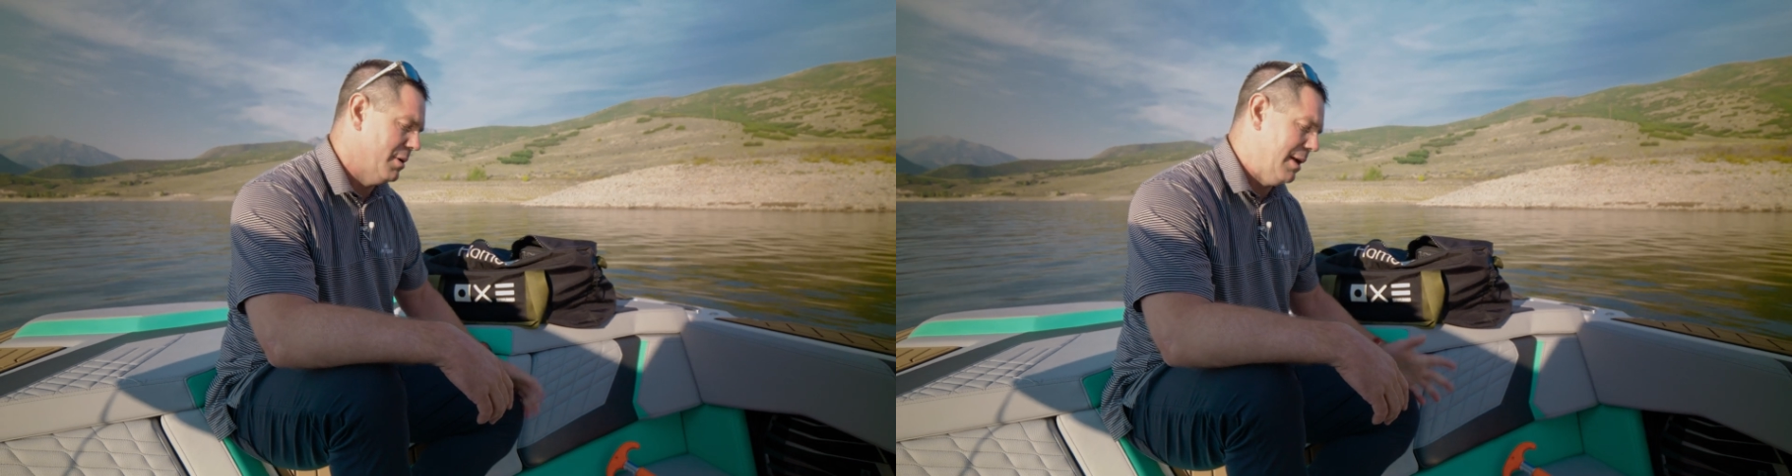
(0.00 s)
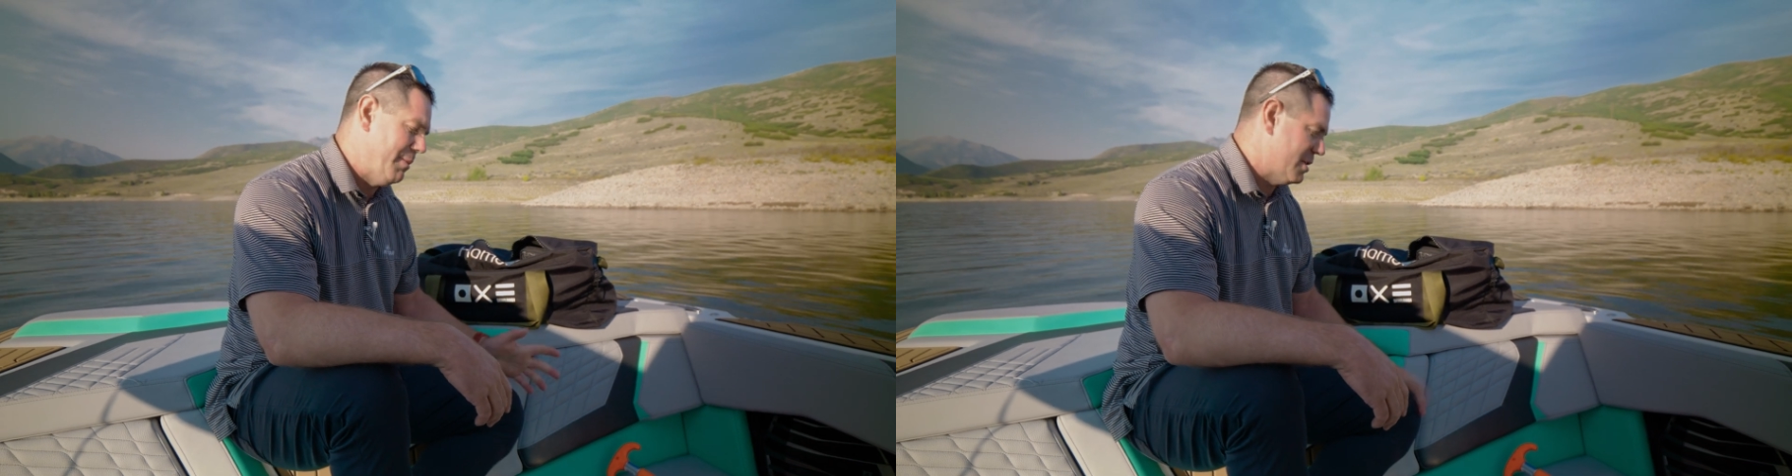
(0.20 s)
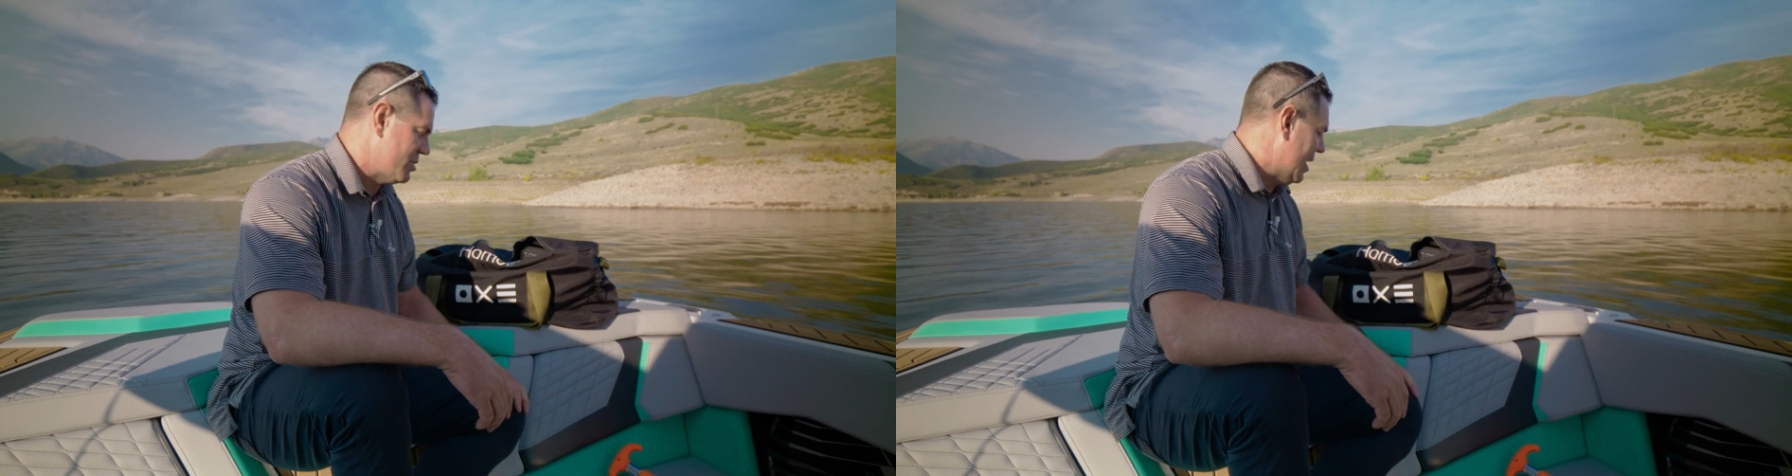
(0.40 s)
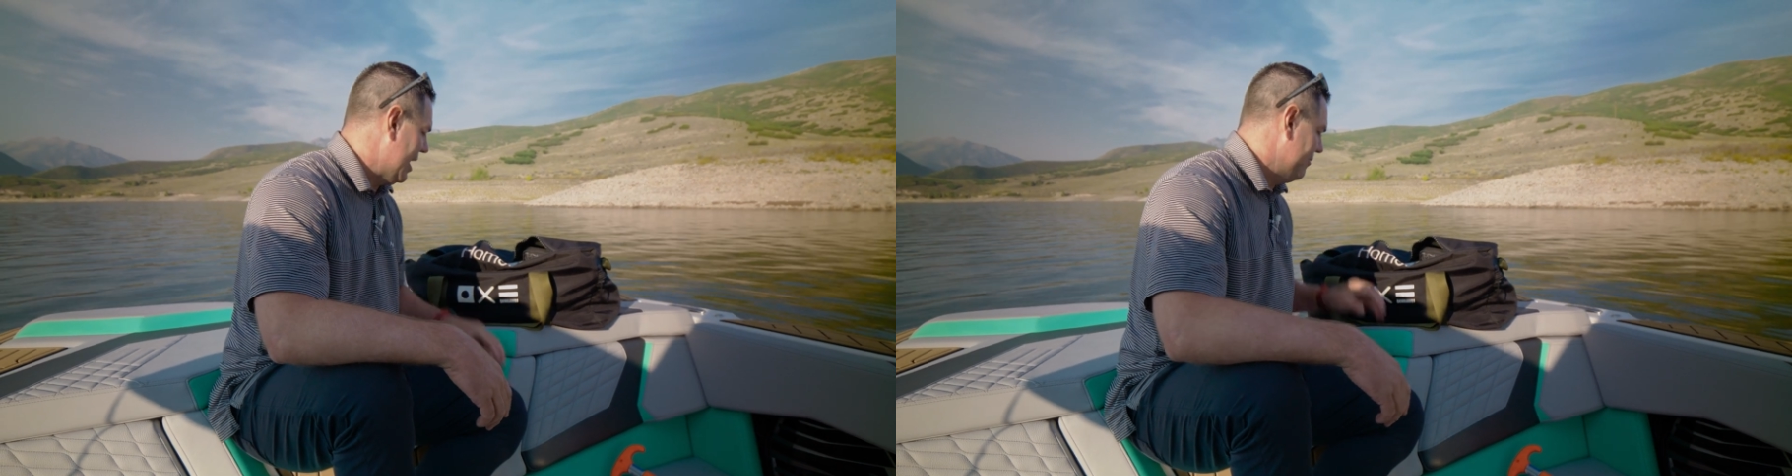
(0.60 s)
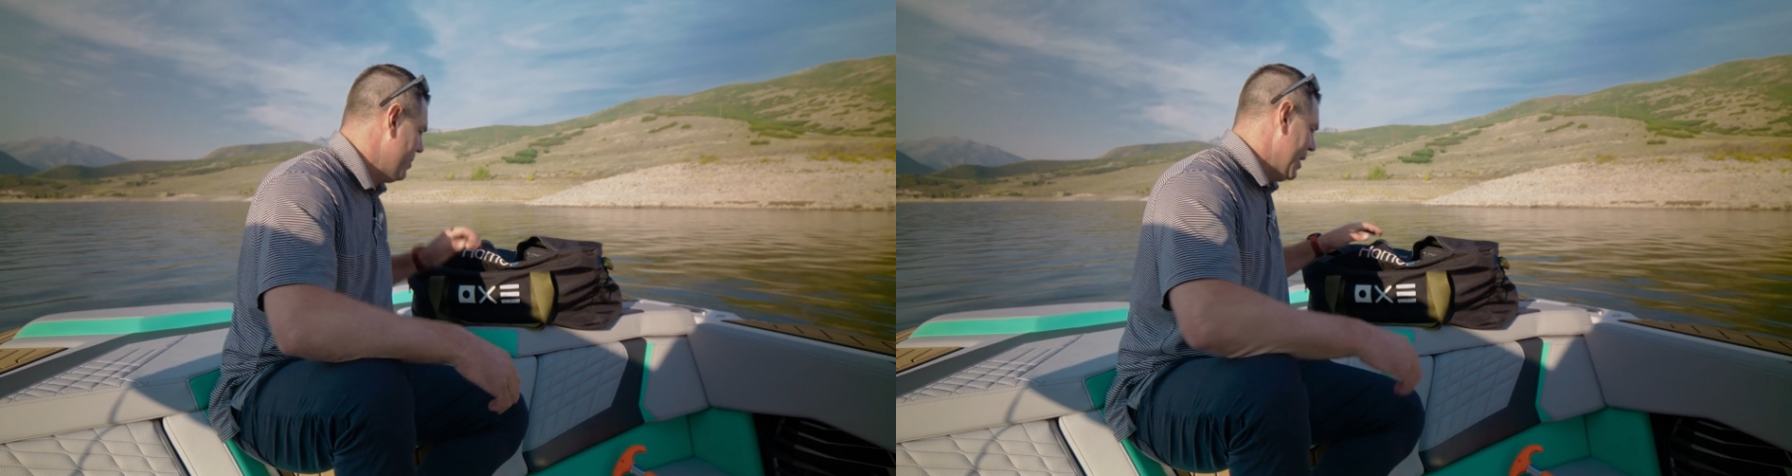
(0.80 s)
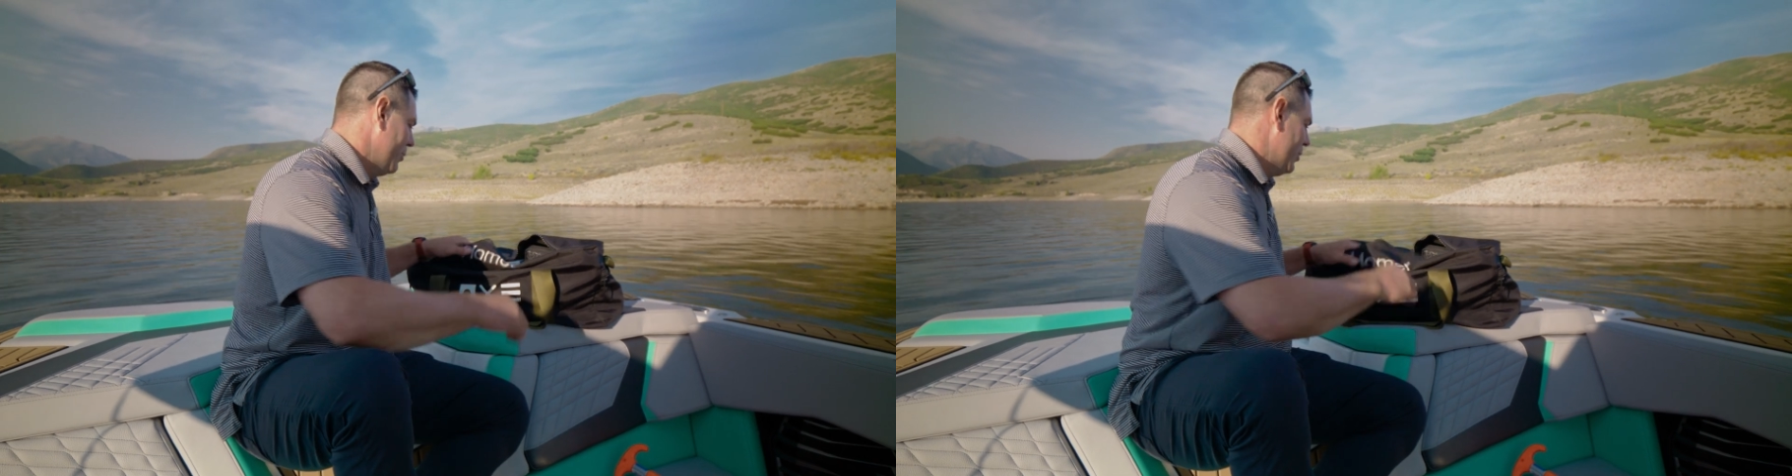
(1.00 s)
but I make sure I have a paddle